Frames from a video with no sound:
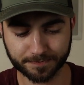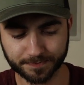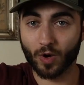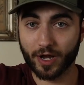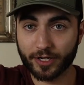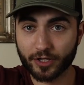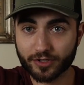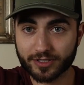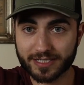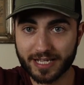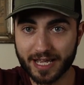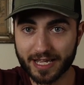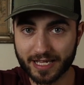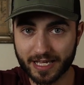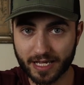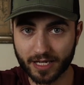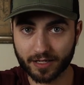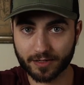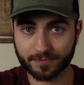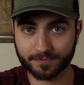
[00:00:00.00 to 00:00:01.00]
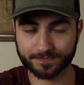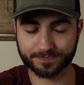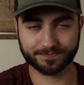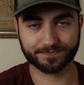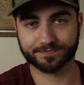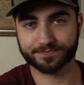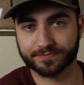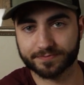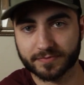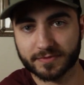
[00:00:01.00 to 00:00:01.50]
when you're taking,
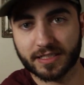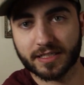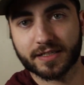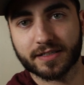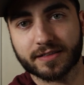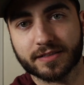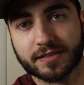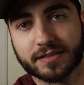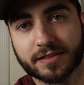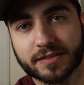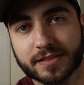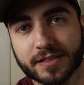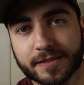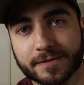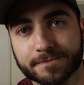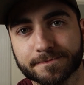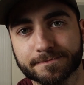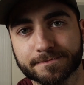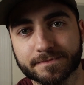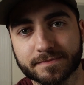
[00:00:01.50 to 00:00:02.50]
hold on.